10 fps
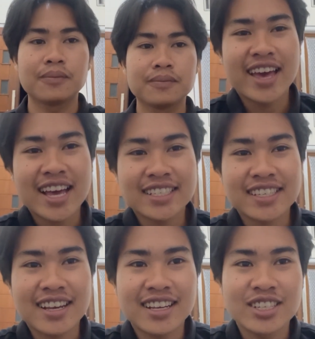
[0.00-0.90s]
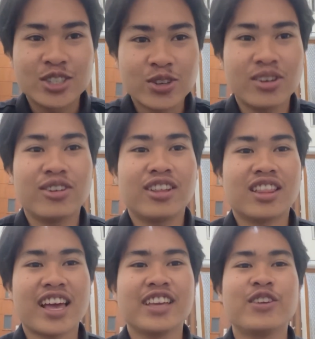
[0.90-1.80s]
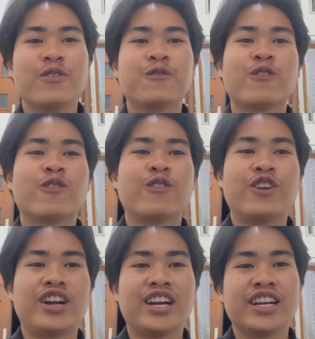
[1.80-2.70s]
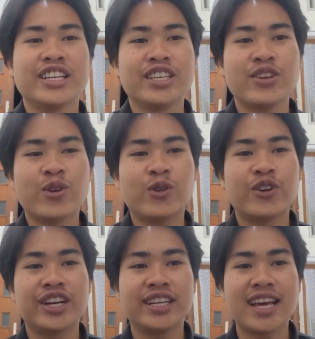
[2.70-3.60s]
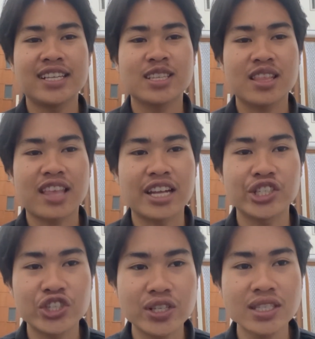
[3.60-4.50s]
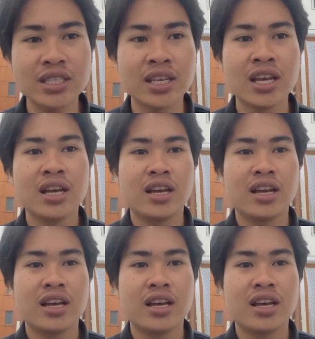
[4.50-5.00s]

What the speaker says: Guys, so thank you for your nice attentions,